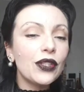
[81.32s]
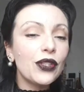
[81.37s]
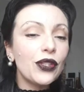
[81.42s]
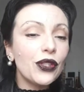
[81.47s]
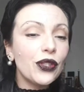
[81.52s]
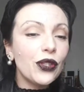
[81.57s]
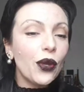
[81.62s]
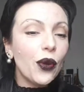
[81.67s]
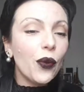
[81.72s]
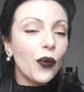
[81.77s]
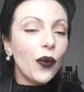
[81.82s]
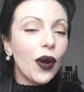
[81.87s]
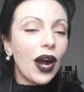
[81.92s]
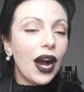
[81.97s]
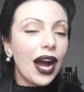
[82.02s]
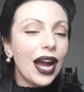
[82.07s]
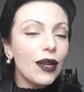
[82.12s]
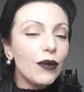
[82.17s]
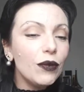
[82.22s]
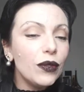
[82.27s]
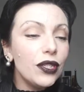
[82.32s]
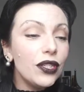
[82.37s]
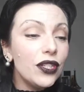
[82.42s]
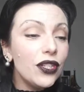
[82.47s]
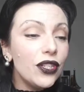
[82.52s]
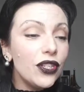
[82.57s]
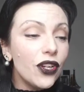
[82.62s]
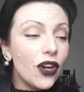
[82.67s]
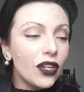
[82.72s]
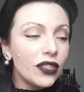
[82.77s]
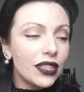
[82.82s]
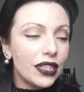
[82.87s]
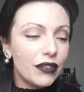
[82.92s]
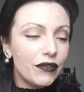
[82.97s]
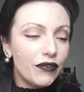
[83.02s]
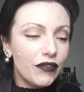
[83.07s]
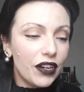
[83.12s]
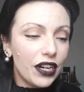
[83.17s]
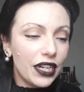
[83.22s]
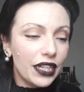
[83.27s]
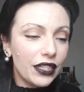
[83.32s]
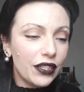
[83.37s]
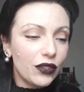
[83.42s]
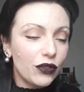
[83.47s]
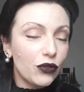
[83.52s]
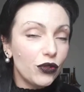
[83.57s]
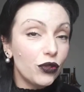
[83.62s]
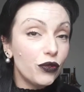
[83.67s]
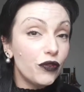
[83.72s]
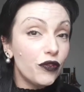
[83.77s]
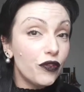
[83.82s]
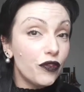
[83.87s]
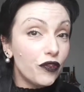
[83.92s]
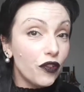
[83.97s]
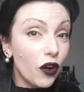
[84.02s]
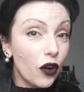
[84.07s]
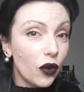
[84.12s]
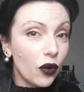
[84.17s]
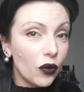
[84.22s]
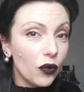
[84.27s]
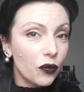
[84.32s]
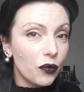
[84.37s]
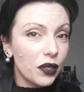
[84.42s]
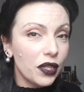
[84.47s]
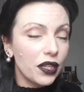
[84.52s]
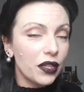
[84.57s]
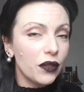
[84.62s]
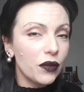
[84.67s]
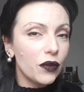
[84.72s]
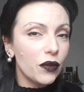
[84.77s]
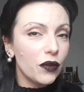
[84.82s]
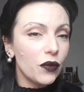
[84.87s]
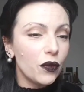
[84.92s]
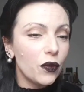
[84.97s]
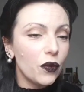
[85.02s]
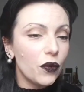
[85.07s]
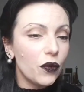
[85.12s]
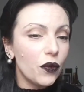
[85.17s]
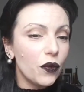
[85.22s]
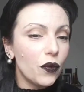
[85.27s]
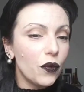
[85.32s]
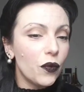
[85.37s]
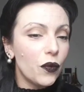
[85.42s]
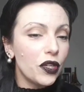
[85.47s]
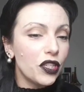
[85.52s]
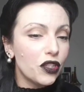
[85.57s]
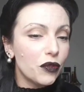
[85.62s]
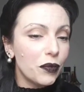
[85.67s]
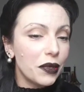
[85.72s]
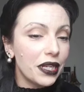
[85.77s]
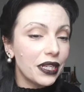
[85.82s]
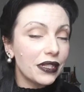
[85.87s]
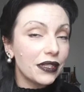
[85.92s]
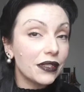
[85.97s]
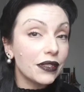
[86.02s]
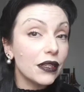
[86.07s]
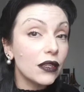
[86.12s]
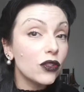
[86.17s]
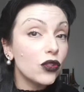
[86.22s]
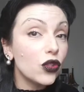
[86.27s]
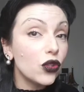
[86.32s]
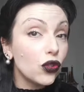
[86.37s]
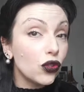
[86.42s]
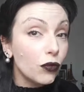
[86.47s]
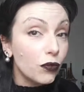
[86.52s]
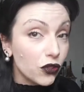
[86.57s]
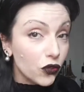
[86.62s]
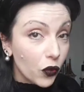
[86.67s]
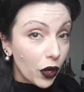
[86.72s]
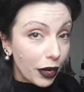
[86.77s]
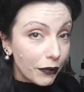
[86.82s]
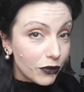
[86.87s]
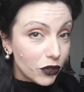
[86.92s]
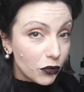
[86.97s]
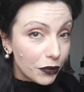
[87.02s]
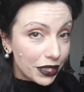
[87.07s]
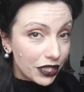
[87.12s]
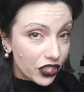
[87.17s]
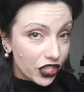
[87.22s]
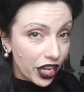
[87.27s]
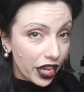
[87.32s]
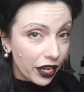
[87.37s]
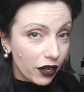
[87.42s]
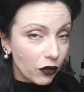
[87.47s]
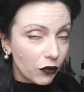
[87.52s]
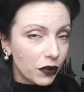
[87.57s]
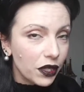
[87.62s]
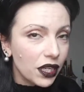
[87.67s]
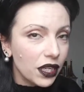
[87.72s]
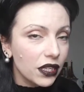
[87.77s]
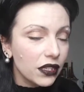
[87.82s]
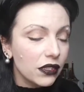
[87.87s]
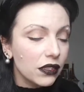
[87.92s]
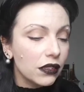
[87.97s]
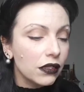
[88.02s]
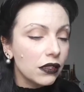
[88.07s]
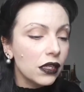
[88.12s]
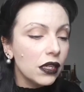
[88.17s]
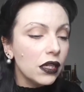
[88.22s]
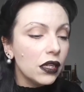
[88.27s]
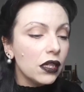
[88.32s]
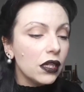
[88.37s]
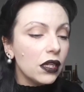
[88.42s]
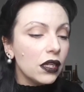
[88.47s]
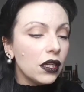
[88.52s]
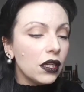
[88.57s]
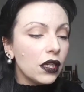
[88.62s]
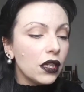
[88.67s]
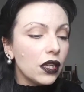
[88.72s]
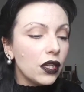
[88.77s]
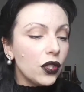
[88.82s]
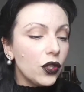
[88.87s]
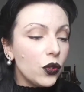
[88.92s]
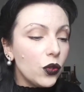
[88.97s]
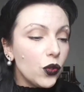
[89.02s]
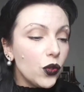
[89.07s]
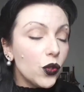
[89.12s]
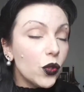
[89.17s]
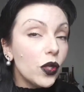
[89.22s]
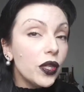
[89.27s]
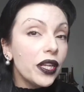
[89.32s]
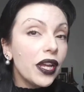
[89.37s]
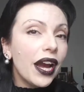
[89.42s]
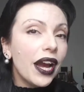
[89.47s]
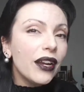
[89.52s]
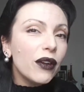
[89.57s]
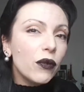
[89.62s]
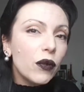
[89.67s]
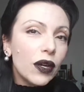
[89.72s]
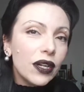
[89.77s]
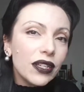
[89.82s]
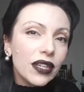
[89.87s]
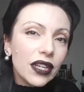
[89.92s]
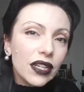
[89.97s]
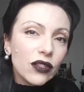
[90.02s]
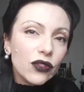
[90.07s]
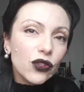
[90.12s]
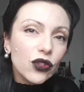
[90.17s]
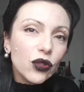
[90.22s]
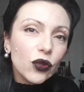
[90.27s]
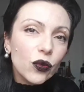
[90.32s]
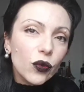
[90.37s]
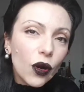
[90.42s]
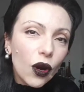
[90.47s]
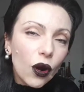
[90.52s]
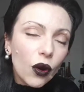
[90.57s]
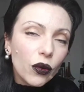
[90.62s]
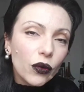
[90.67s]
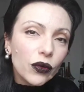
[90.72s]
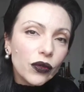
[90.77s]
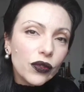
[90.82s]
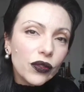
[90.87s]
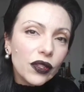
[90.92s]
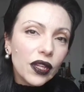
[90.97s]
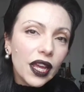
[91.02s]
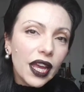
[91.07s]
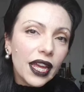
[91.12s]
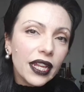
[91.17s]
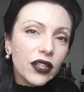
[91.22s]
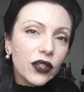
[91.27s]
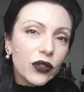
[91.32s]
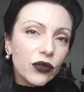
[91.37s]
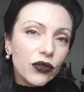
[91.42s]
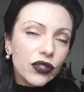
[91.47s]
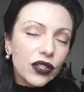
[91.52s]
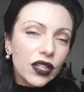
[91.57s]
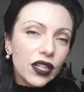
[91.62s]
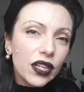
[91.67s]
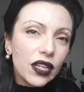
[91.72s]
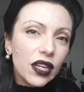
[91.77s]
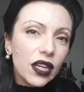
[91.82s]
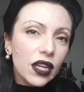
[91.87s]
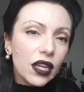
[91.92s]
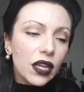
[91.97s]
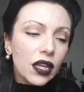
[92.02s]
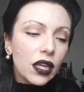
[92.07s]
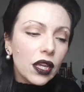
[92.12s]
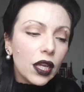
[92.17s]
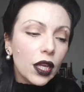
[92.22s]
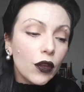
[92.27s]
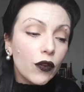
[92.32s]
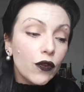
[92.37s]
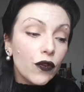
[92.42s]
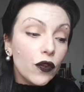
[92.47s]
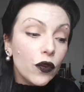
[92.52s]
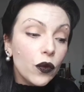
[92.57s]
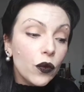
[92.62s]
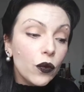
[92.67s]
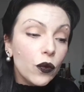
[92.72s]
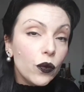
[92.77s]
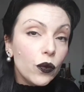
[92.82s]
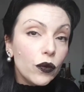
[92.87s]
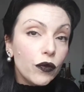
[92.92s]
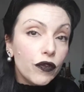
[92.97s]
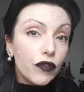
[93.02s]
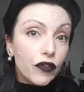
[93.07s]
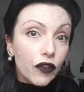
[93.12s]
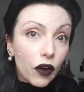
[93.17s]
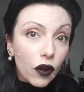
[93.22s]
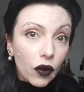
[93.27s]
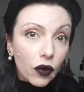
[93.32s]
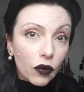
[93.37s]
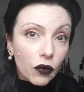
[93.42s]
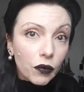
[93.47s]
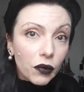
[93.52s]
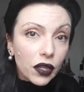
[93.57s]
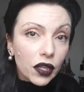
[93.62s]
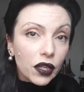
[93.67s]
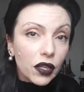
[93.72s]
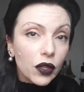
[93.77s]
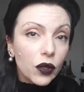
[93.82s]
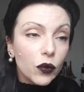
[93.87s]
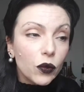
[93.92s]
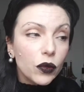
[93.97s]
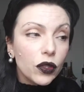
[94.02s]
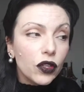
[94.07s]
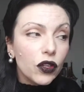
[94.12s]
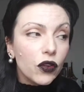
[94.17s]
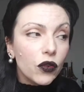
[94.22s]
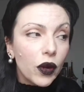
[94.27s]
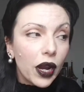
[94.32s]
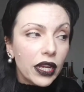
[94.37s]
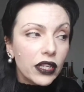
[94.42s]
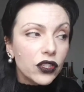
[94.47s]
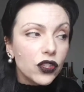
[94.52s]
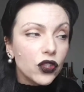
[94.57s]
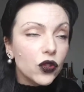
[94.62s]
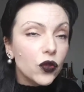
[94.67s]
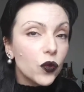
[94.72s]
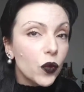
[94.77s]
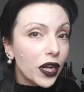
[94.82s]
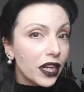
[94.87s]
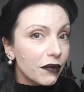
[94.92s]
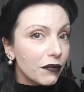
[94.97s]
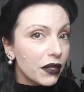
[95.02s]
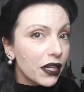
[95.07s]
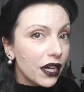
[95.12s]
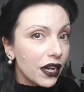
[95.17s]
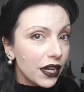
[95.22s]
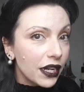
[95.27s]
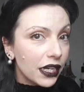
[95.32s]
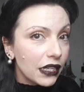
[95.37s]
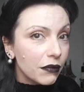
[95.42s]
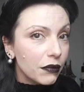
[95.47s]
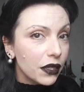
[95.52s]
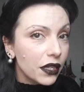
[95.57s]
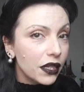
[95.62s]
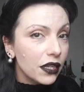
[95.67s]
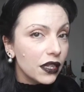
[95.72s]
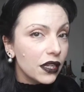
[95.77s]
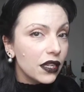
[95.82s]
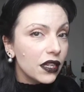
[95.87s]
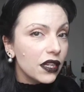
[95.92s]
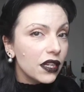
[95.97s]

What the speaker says: So I would not advise you to follow me, which means to subscribe to my channel, because usually I run into walls, and you see, if you would follow me, you would crash right behind me.